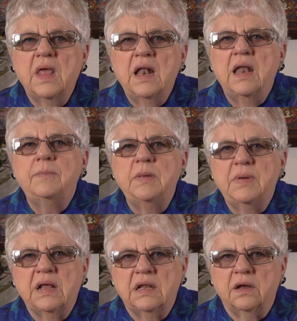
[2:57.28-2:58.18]
Let me
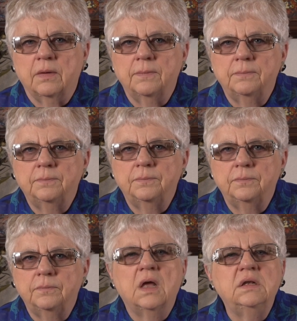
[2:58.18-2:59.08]
be clear.
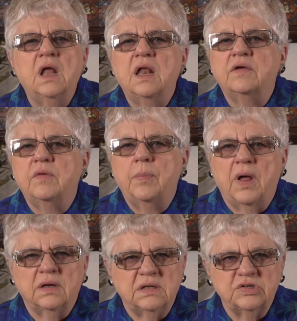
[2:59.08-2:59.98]
Not every
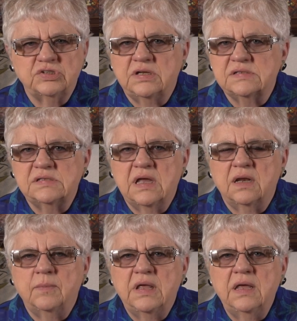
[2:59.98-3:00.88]
politician is the
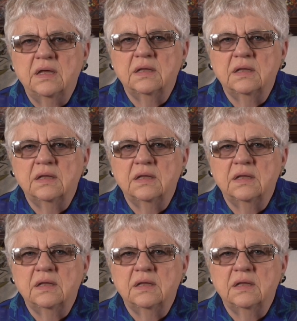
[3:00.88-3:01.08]
enemy.